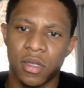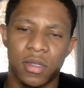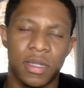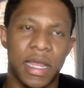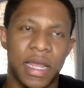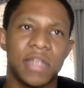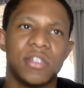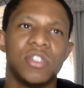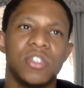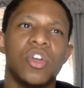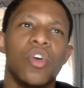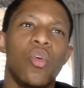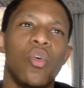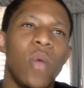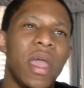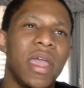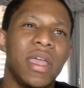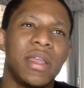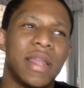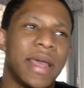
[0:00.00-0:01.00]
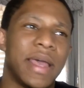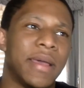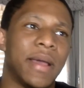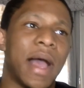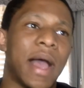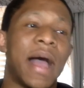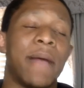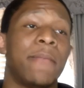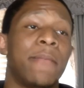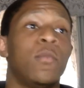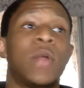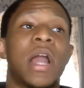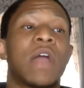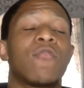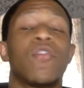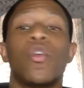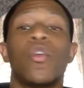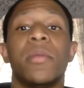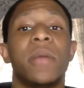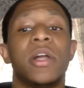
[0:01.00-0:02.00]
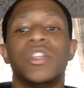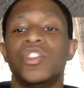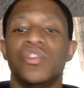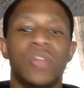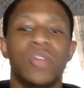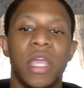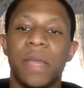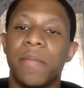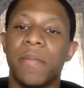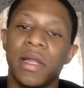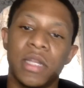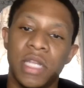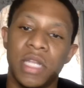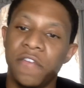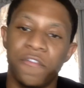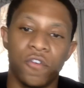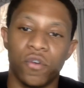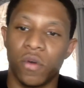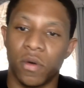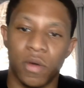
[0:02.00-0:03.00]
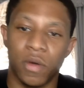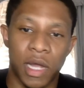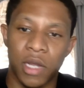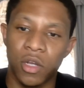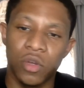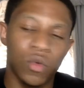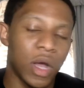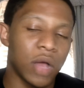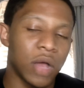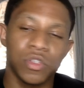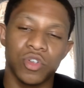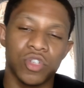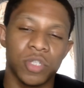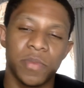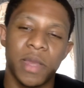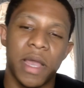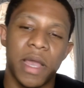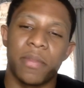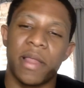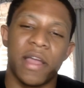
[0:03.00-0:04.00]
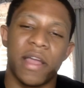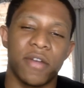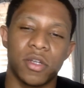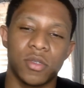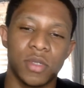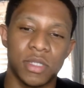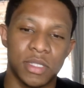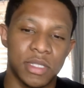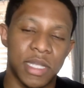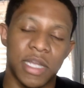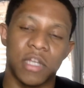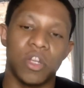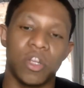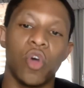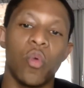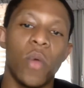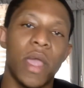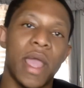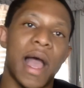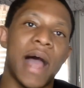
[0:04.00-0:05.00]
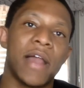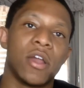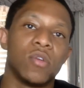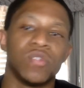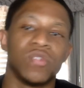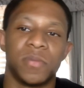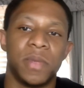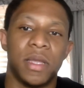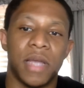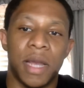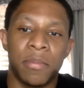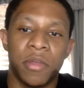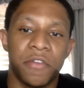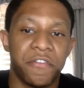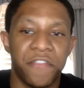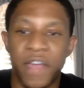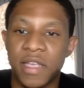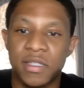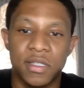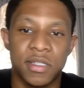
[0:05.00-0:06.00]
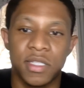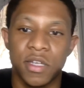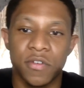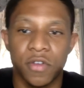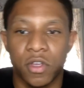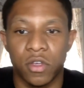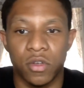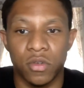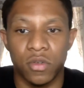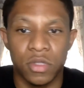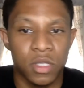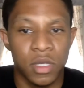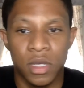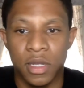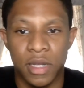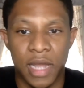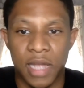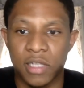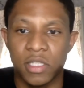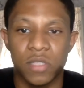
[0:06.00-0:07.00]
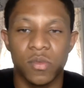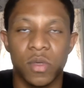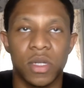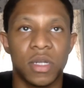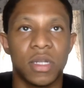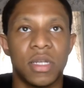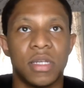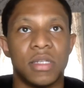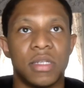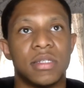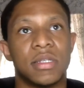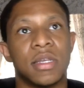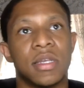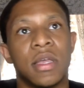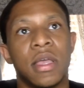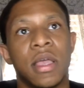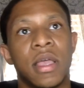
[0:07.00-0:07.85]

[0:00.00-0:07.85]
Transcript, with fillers: There's no way that I, when I wrote in my junior year by default, I knew I was going to speak at black graduation. Like no way I don't speak. I'm the face of Syracuse. That's just what it is.